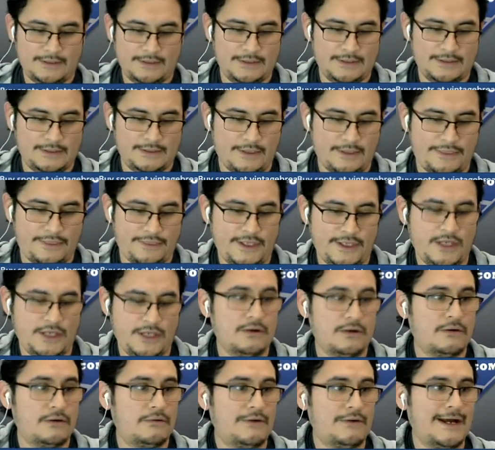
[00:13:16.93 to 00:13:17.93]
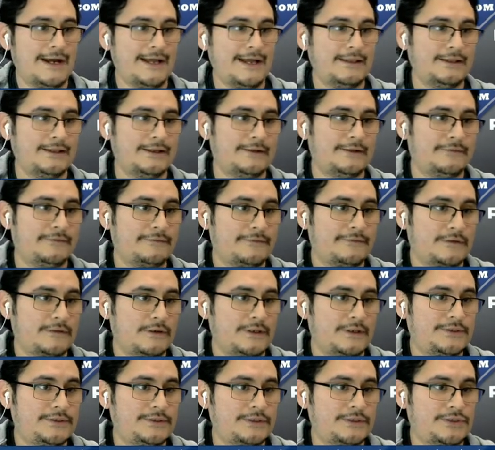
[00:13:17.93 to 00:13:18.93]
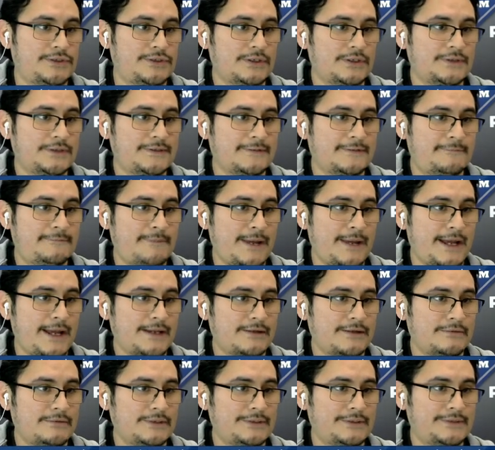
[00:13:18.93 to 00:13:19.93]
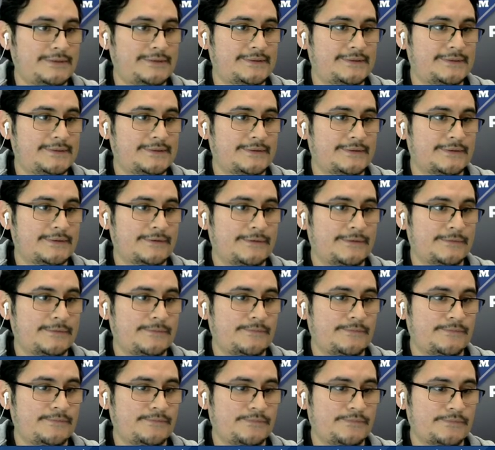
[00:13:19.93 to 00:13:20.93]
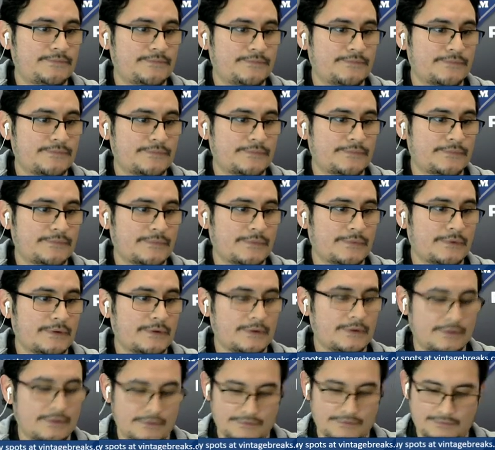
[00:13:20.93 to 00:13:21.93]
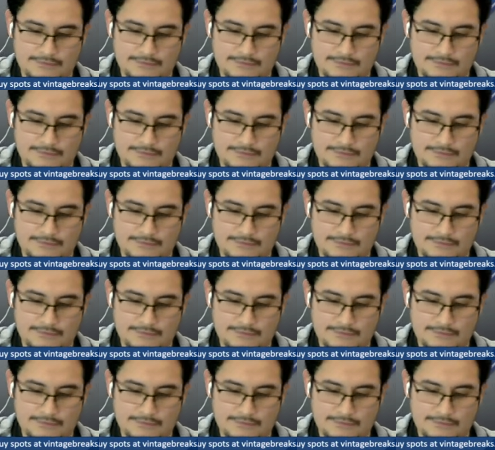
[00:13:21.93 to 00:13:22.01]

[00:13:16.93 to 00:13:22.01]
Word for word: Theo Ratliff going to Joseph Pankowitz. What up, Pank?